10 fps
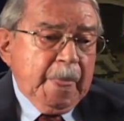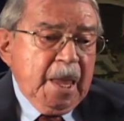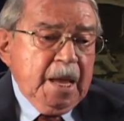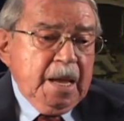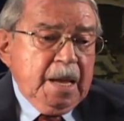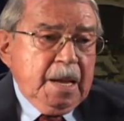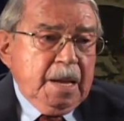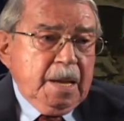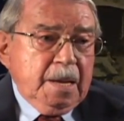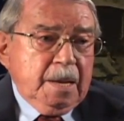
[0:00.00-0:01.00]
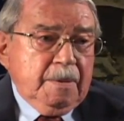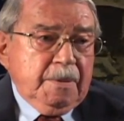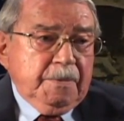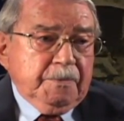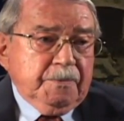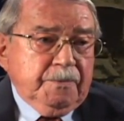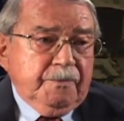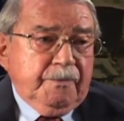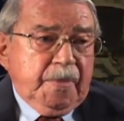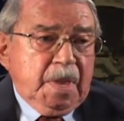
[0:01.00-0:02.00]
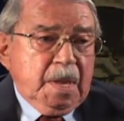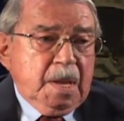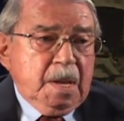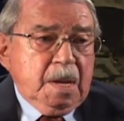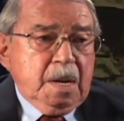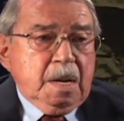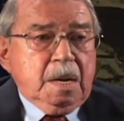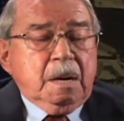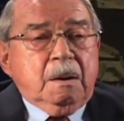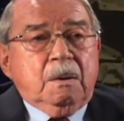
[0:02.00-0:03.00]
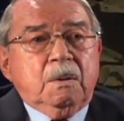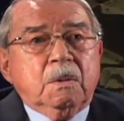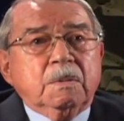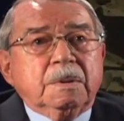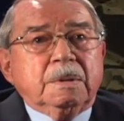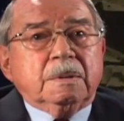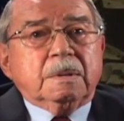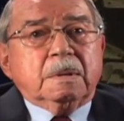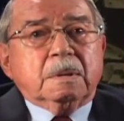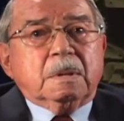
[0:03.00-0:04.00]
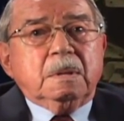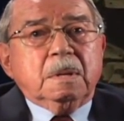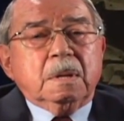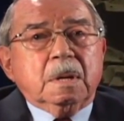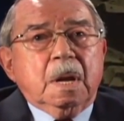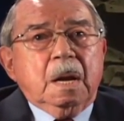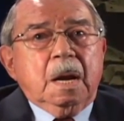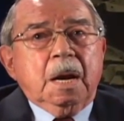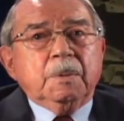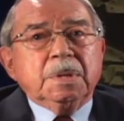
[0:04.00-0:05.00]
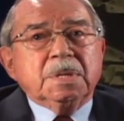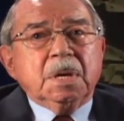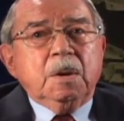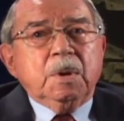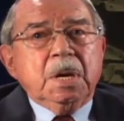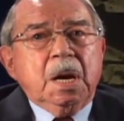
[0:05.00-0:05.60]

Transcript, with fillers: How large a convoy was it about, approximately? Oh, I would say we